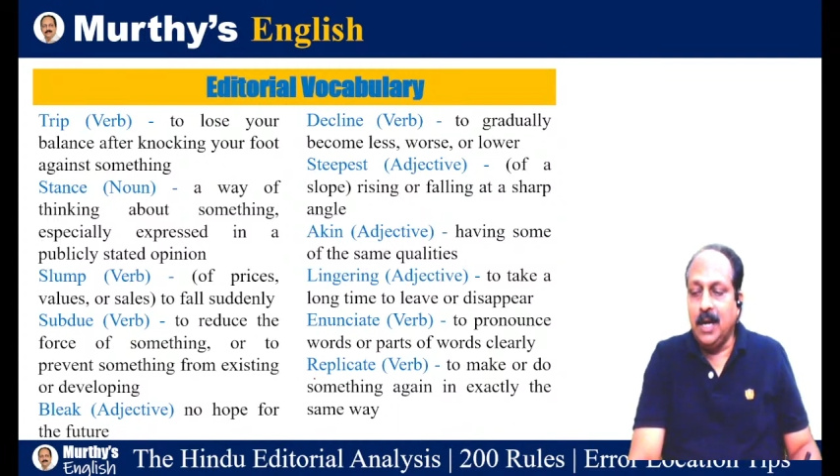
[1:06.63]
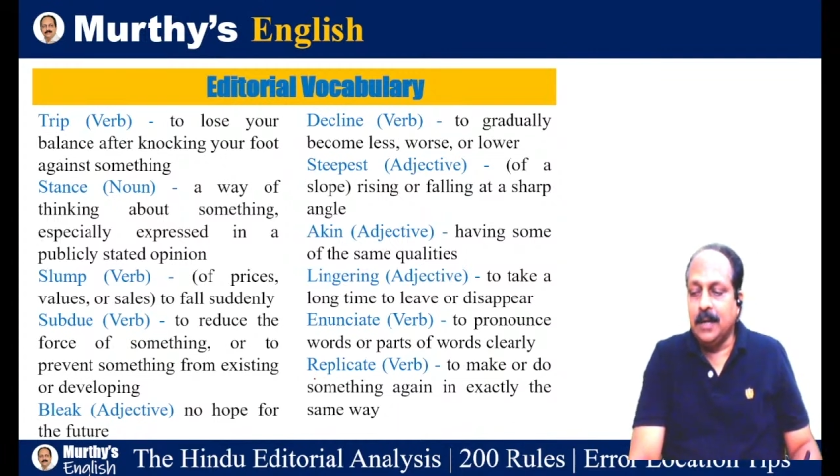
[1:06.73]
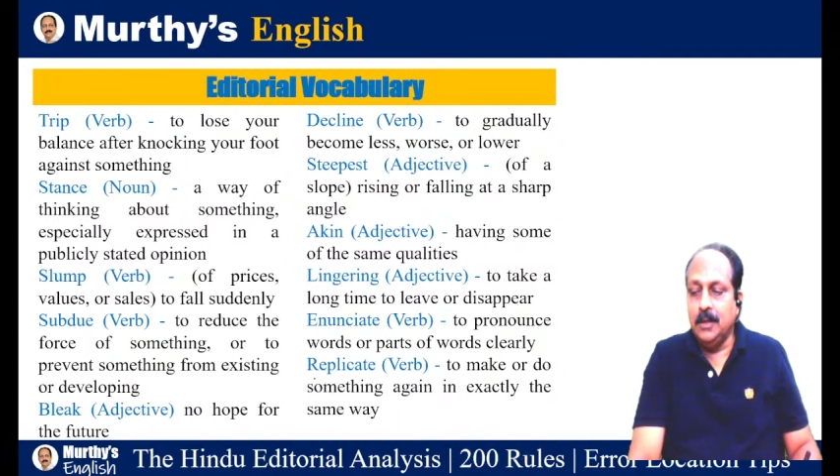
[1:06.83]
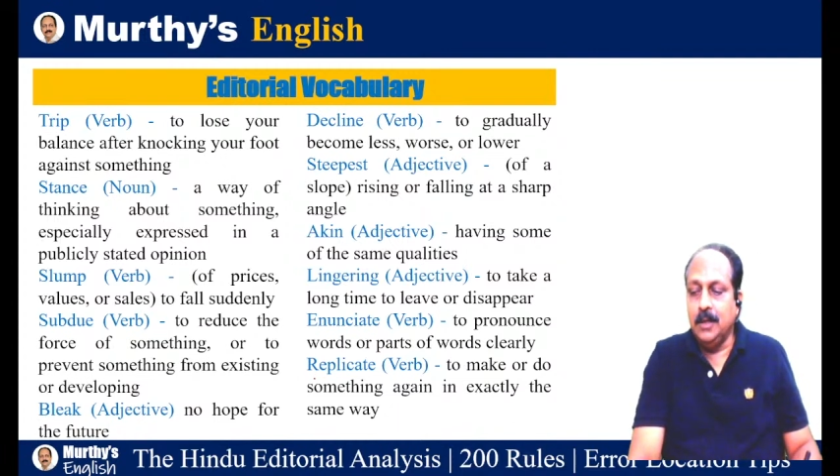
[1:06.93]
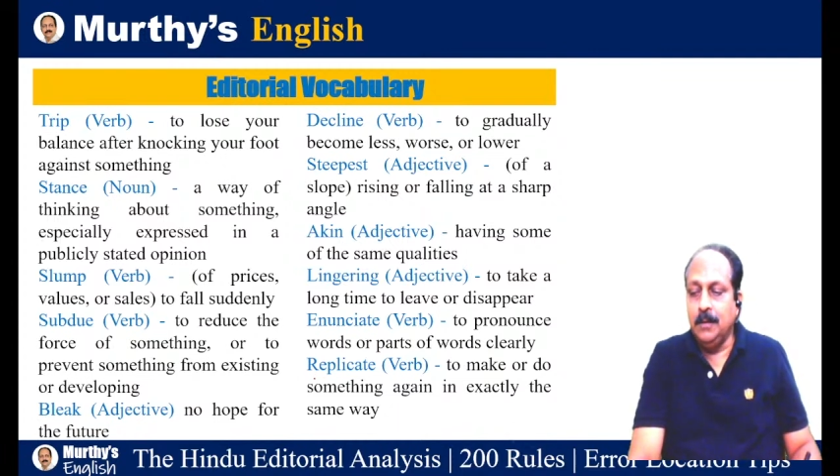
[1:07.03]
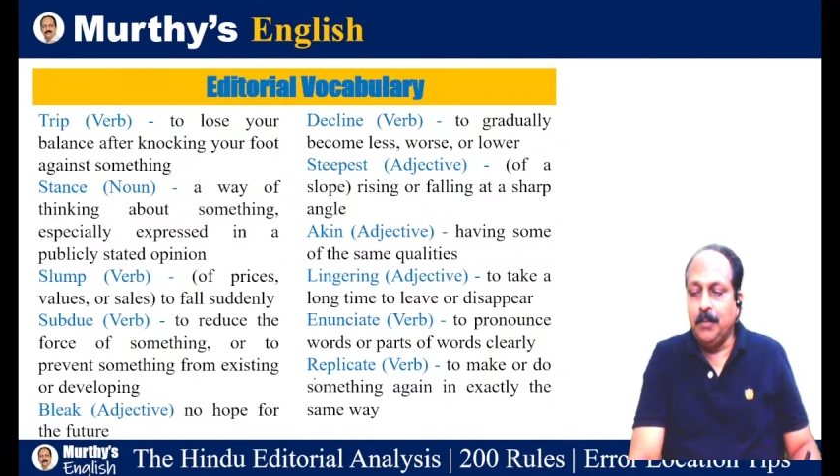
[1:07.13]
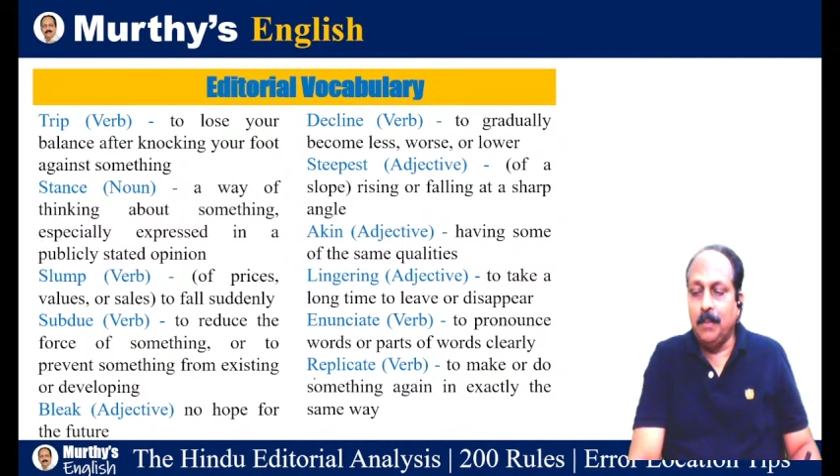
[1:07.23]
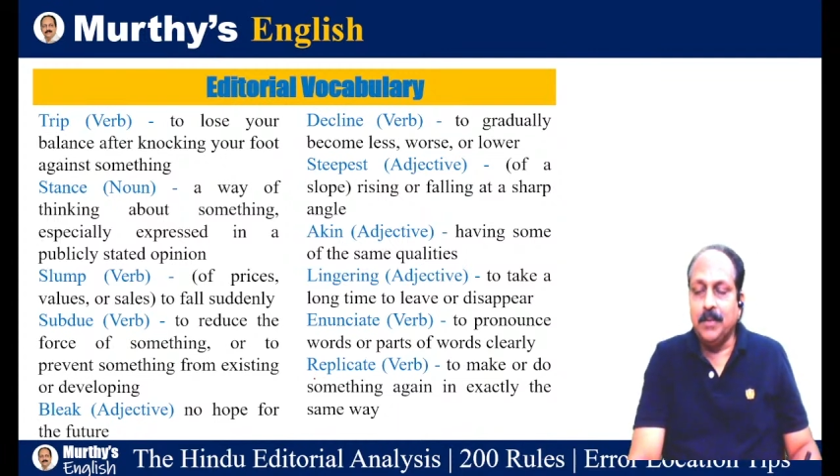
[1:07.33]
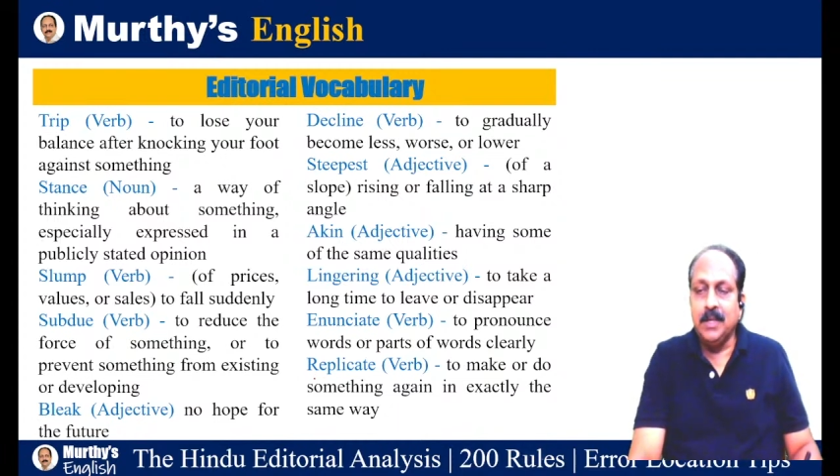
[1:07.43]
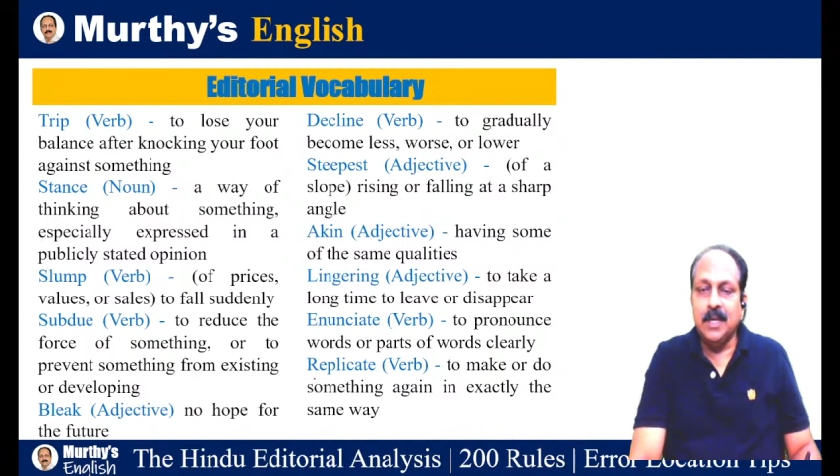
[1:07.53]
can learn
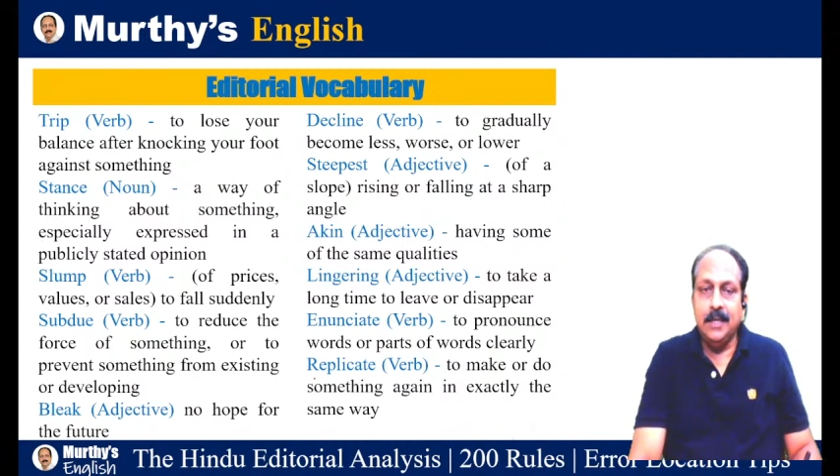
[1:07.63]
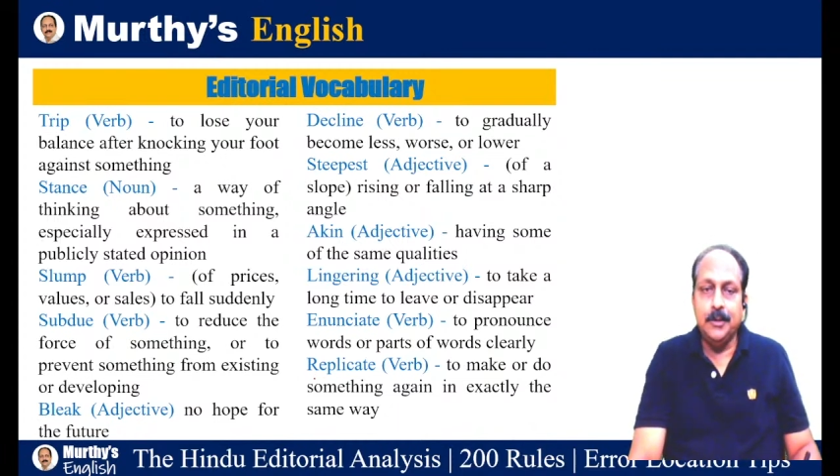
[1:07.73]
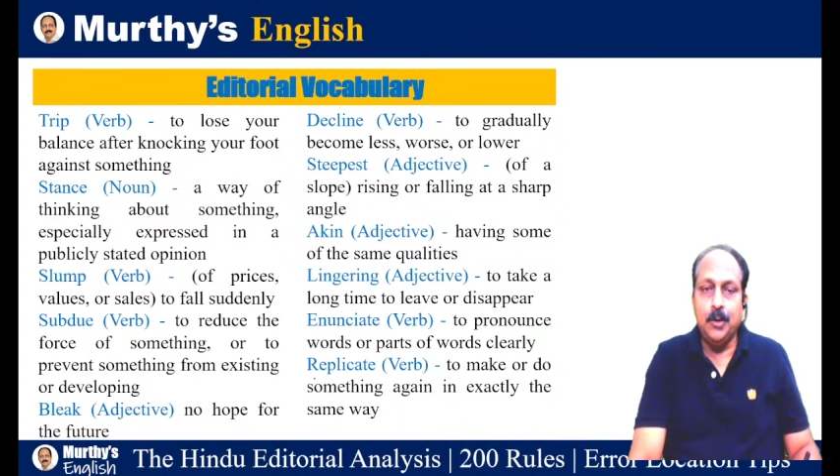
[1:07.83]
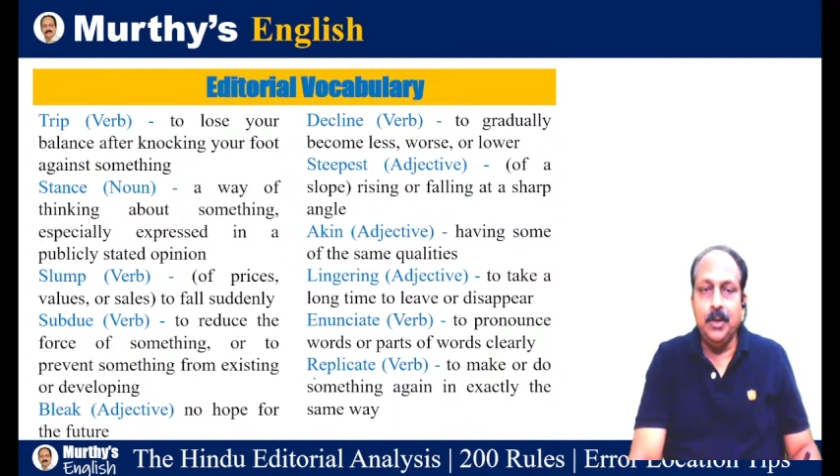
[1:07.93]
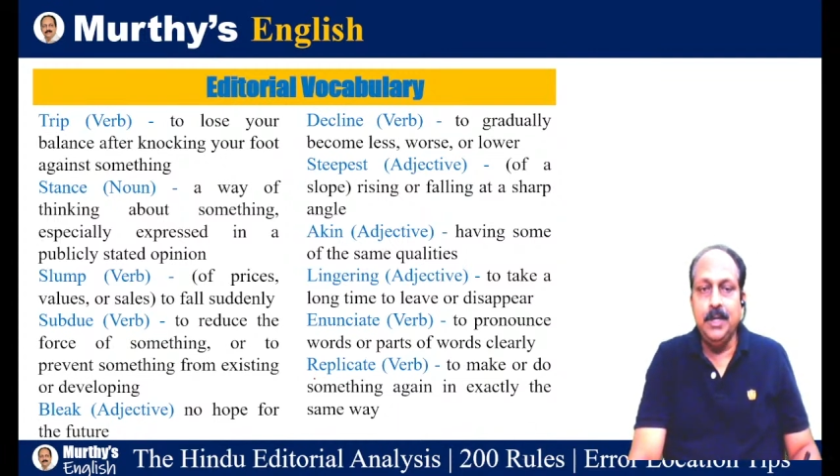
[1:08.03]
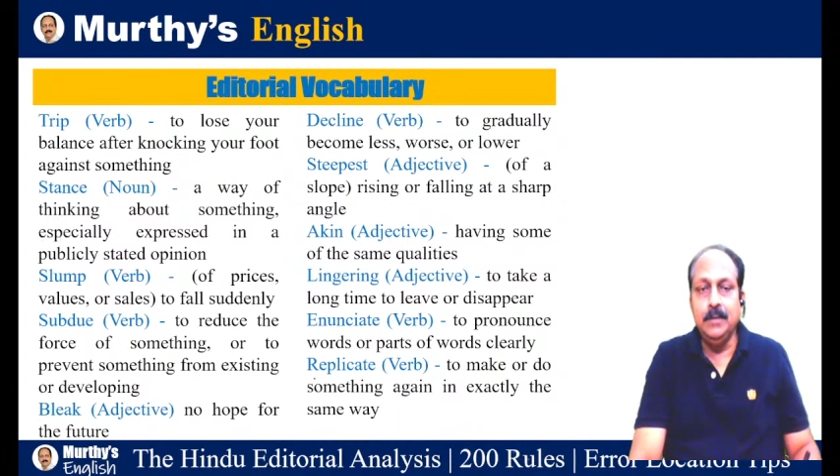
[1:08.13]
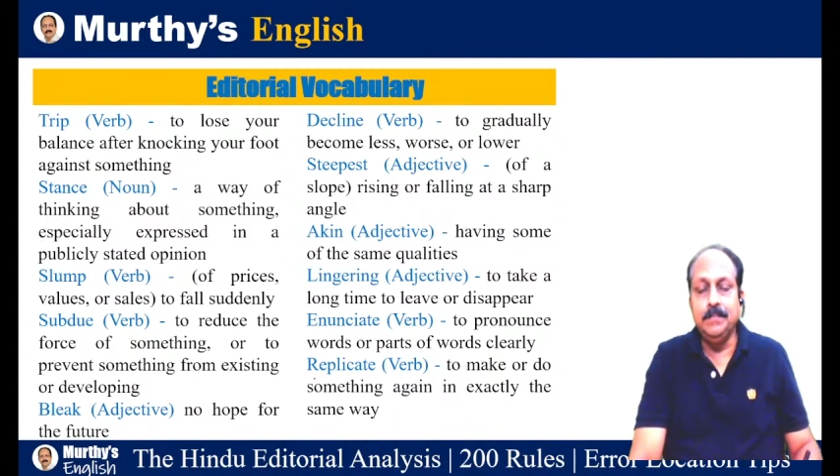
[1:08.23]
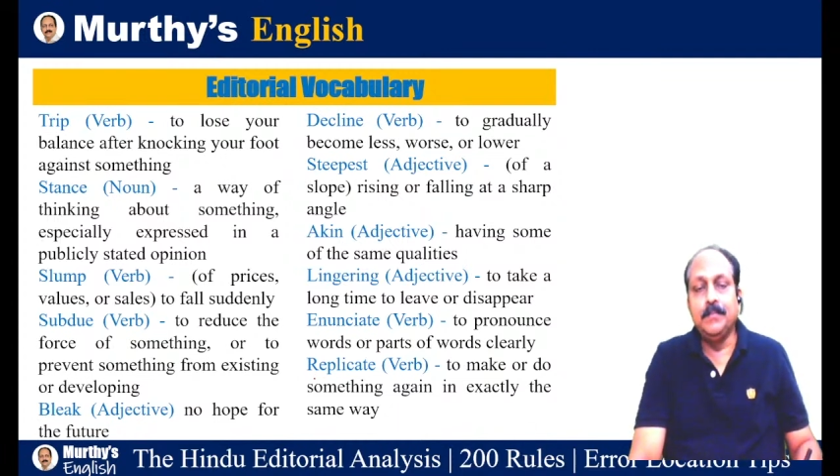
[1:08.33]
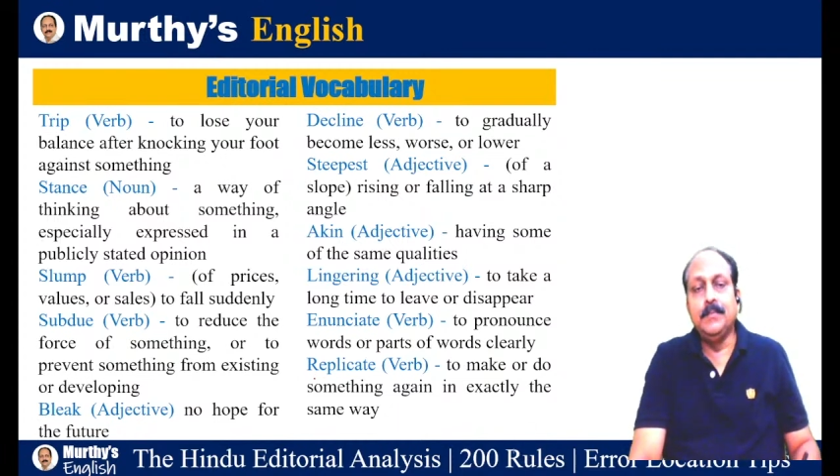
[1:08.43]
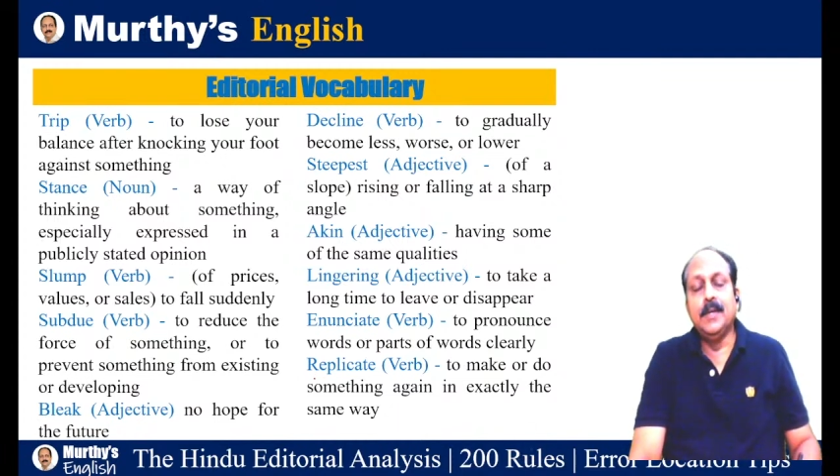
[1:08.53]
from this editorial.